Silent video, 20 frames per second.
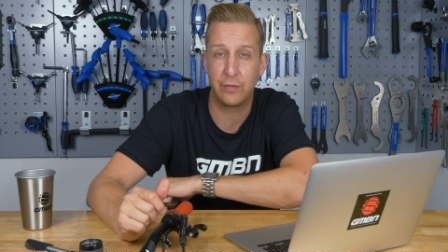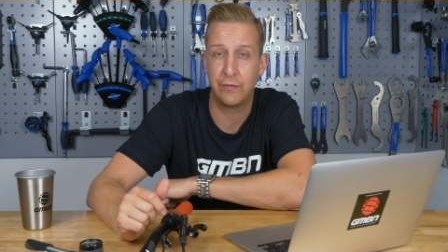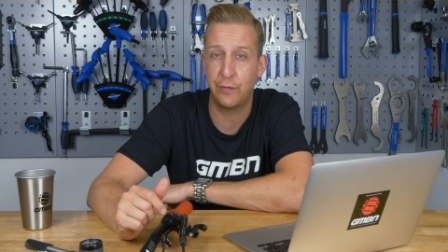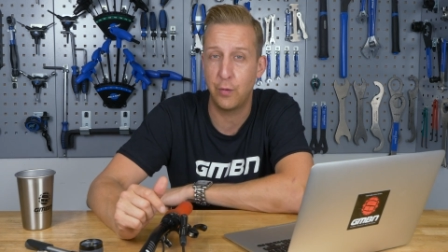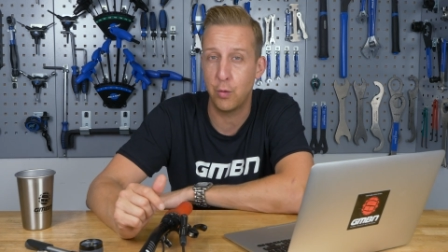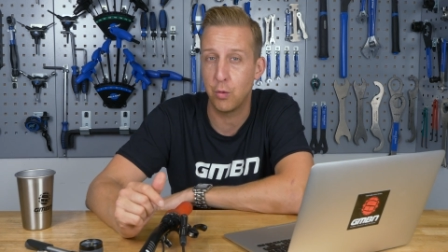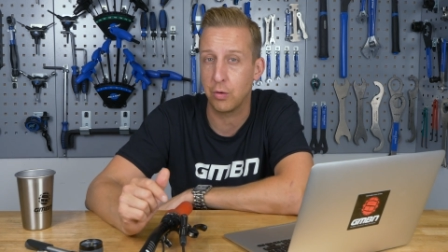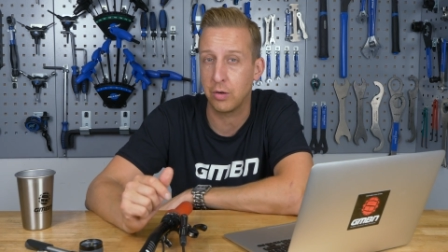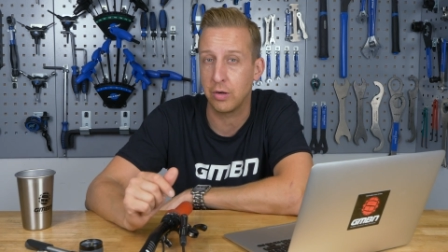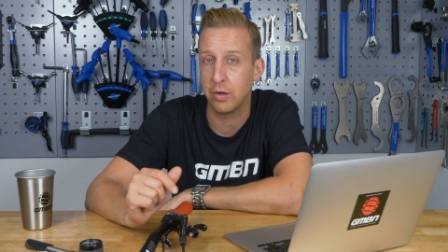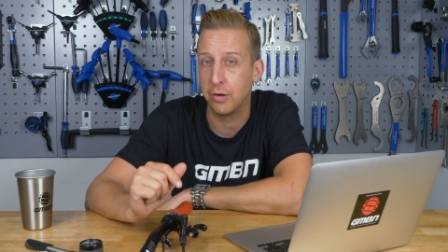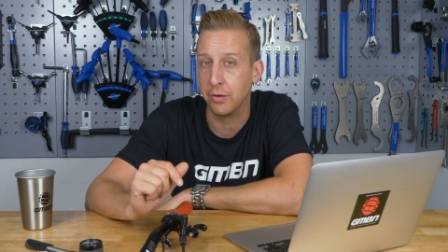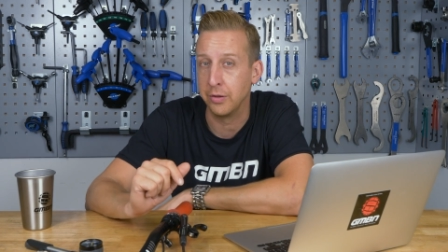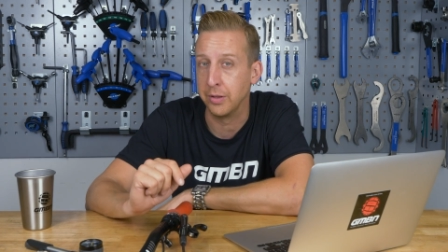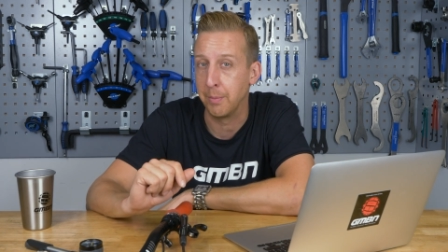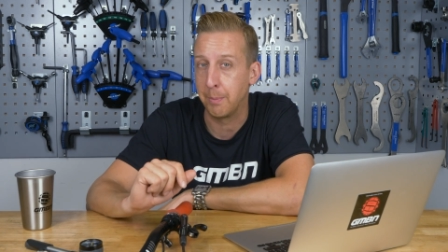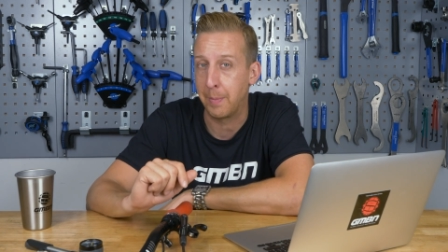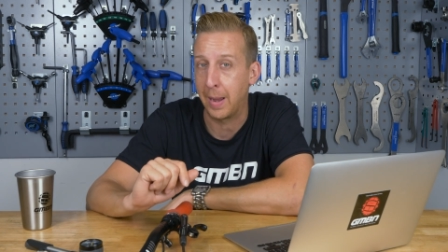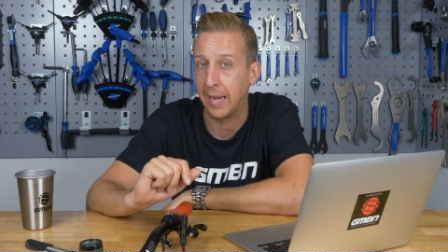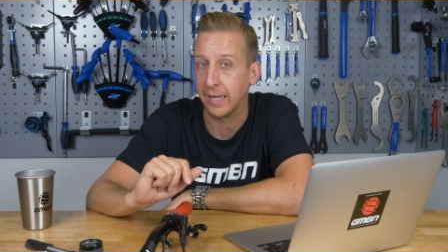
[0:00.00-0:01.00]
fork
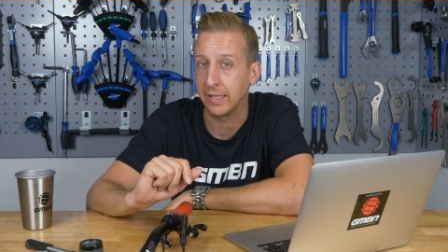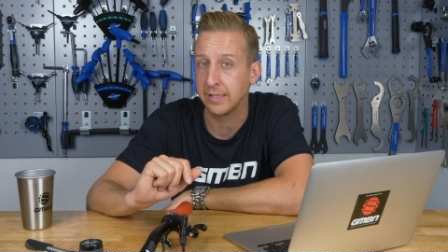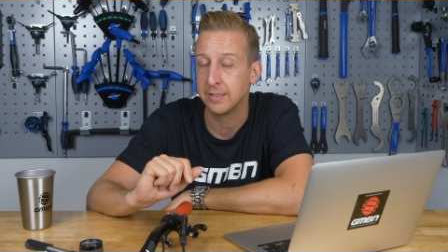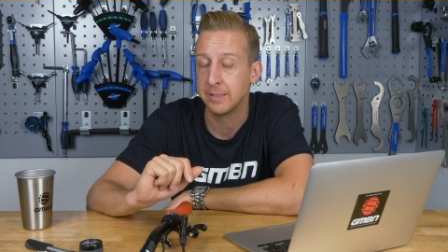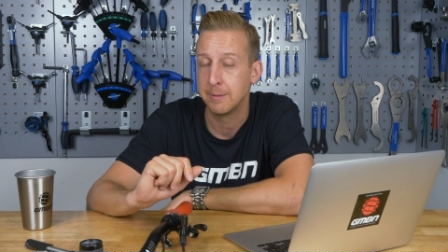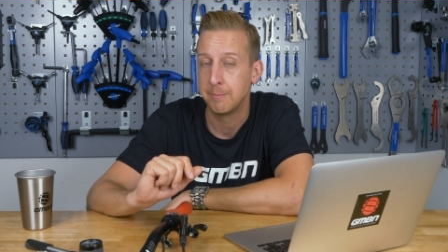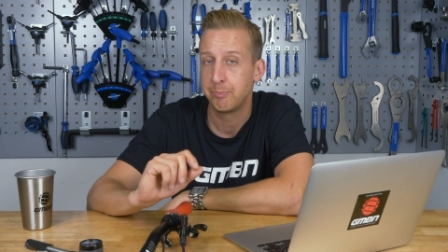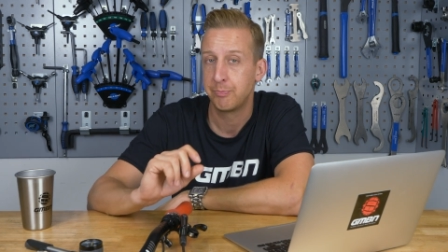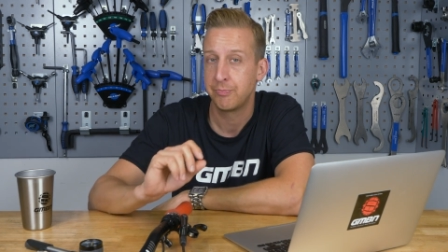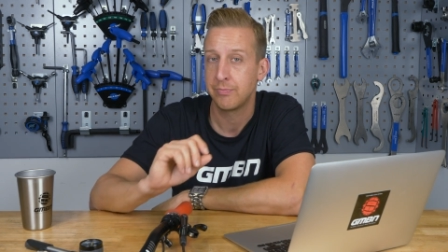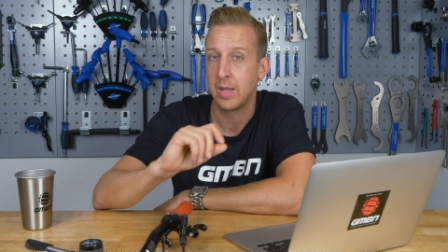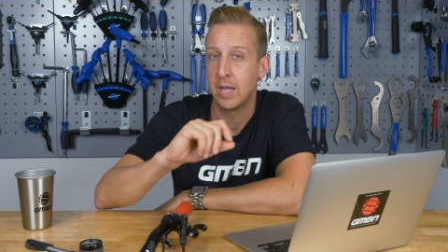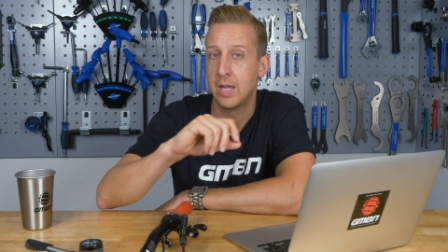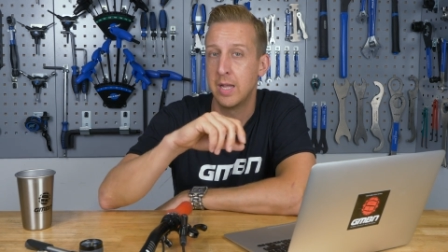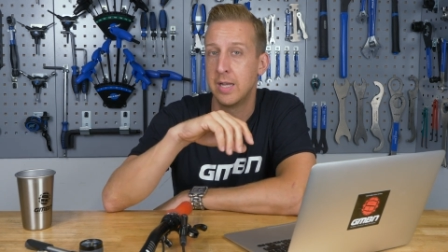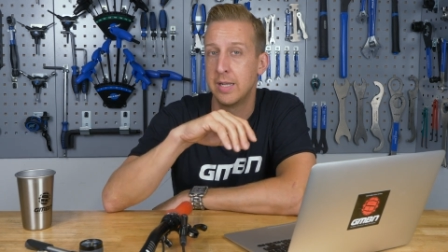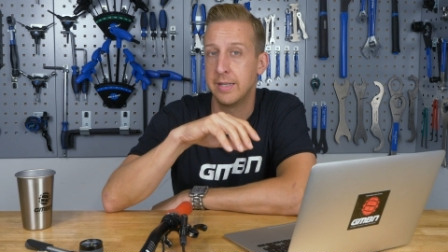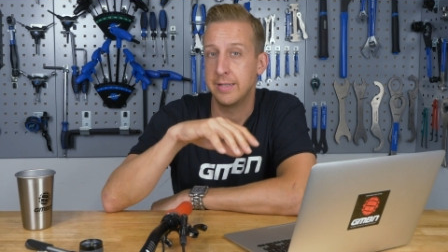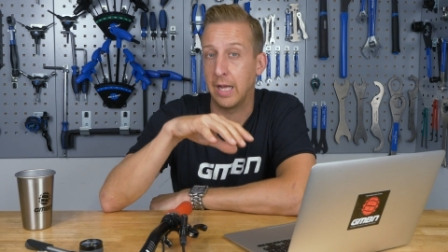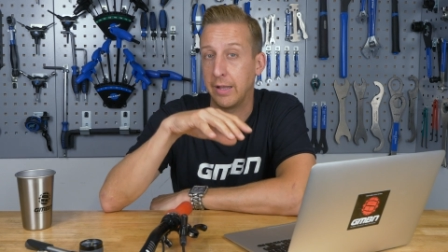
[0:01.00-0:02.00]
on the back.
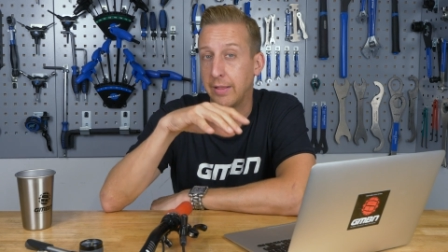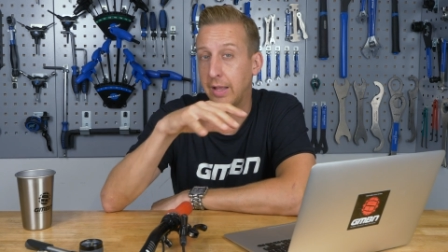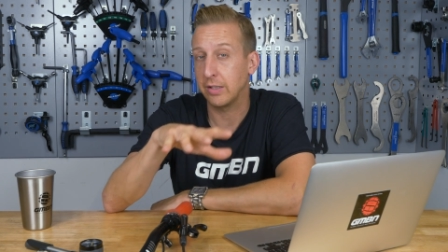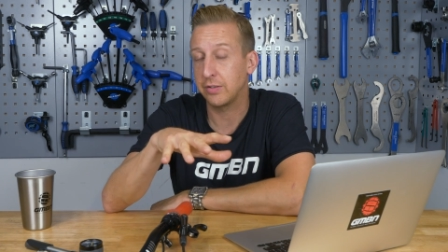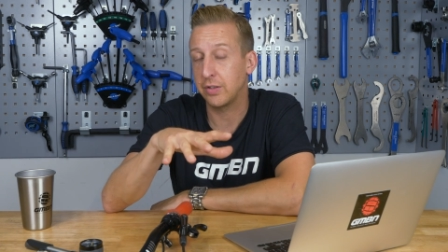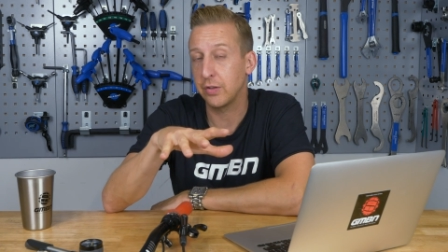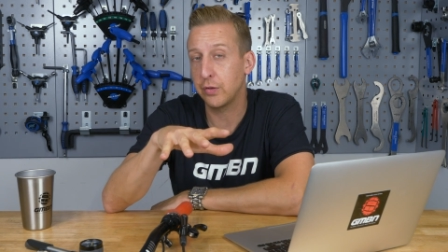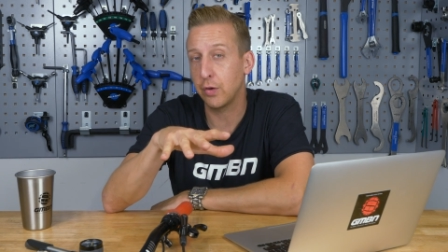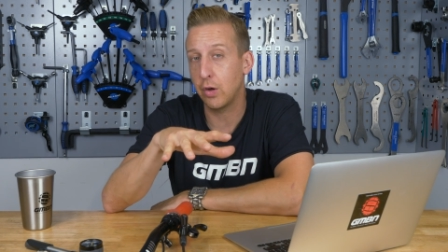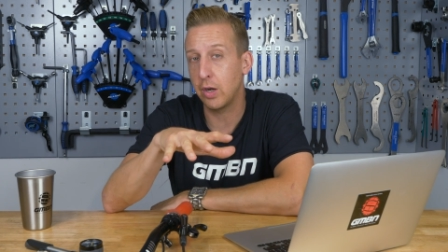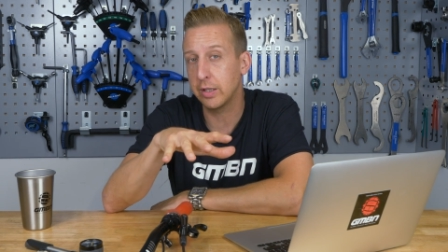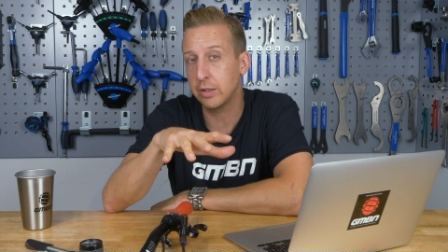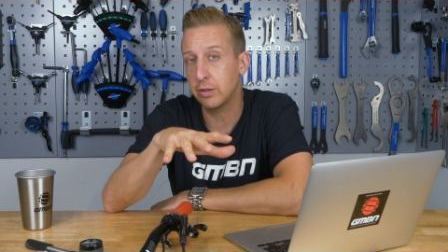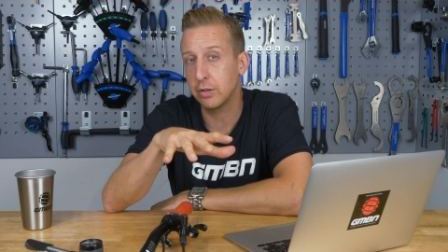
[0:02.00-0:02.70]
Now that design